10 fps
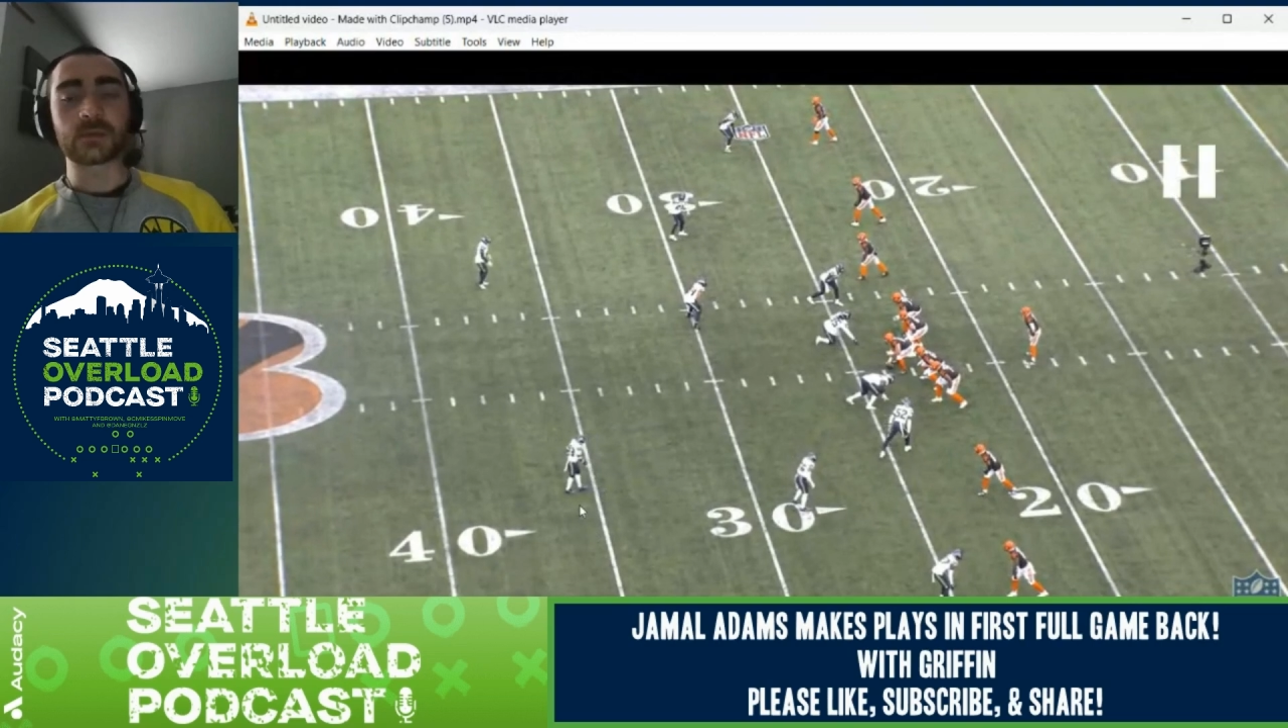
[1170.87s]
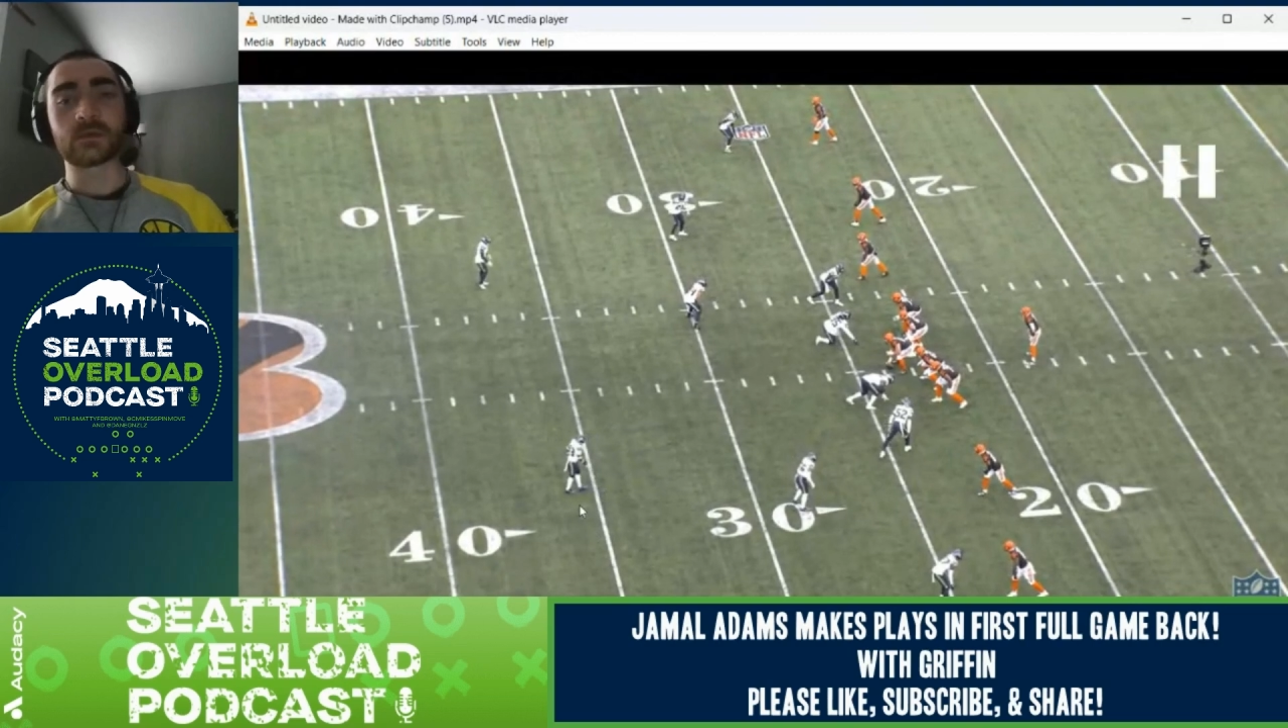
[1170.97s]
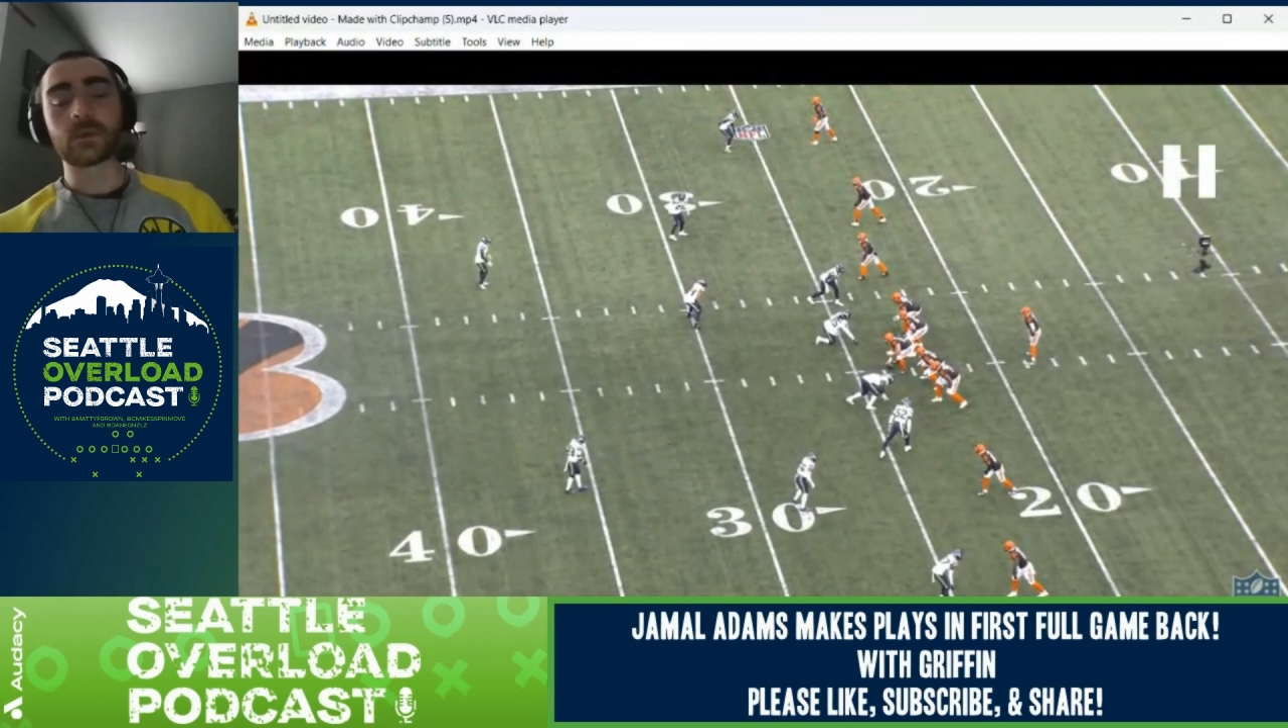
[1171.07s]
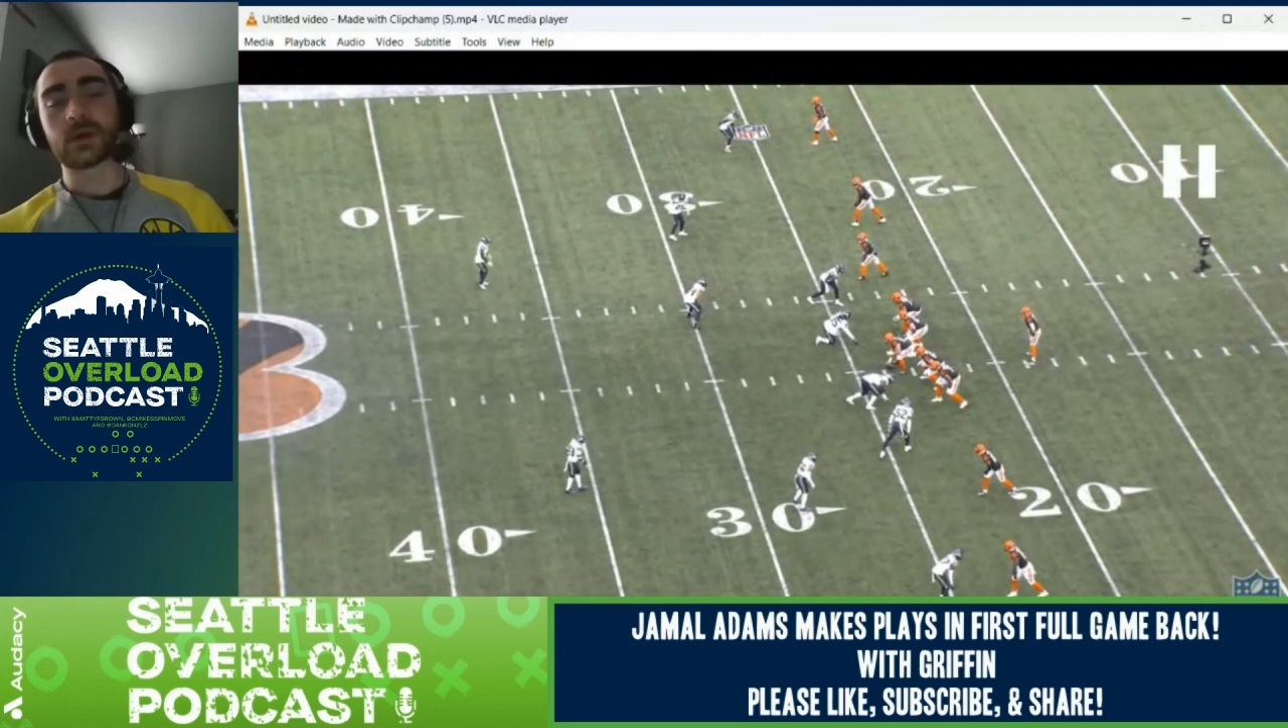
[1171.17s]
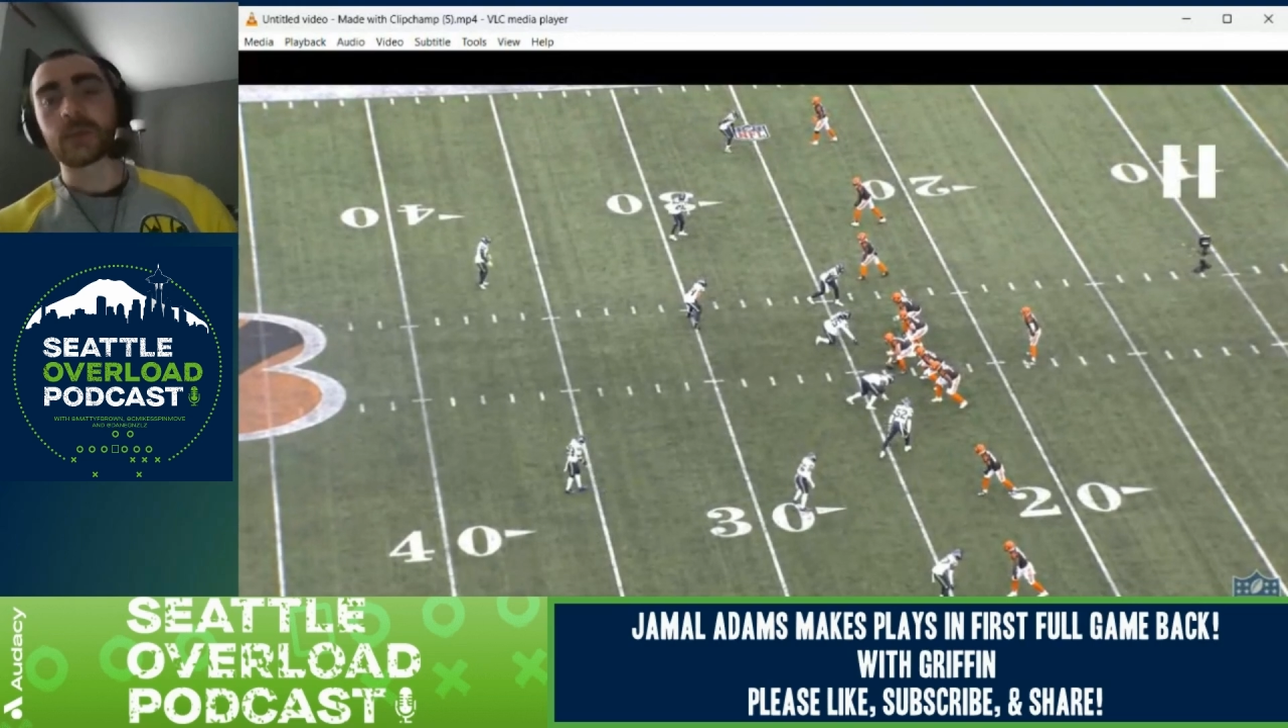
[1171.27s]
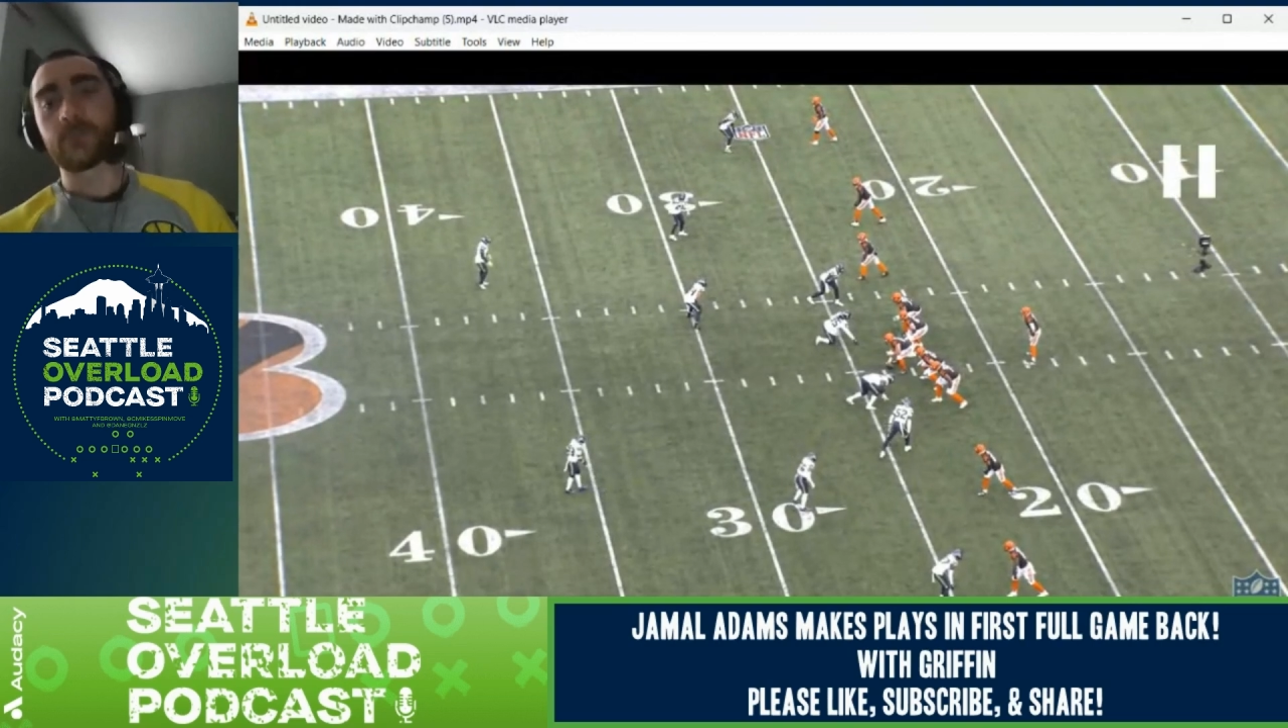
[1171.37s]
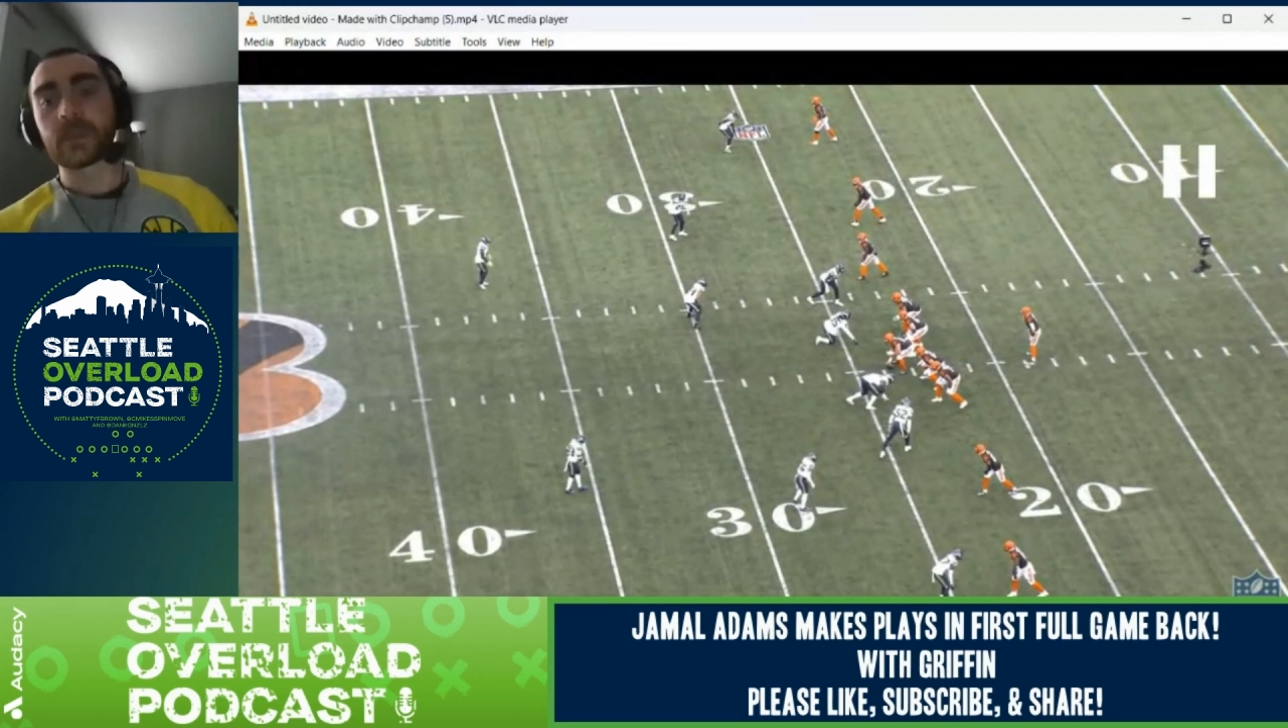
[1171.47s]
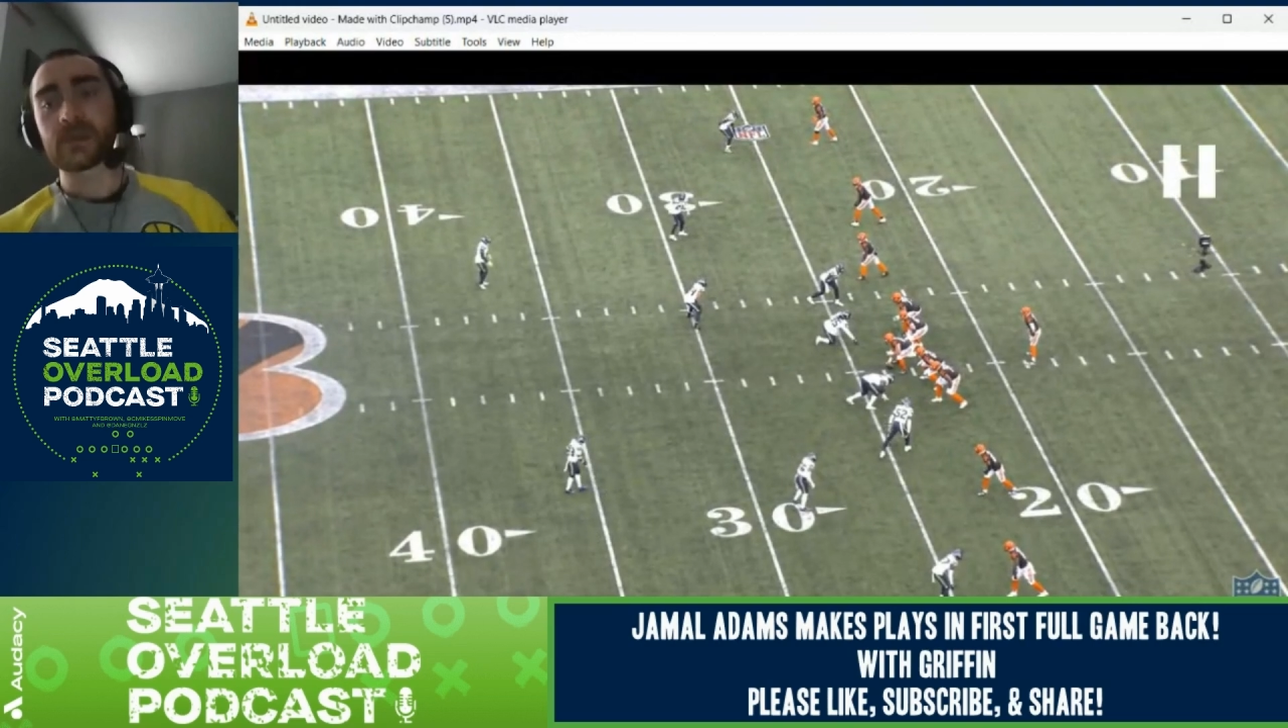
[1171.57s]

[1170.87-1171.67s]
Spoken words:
one where